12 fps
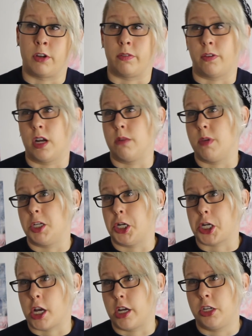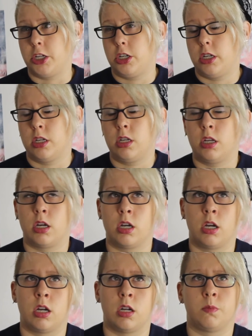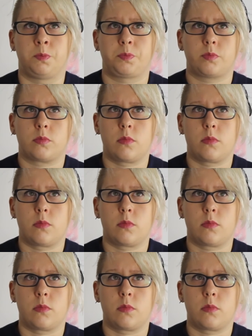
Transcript: they're afraid to be judged mm. um,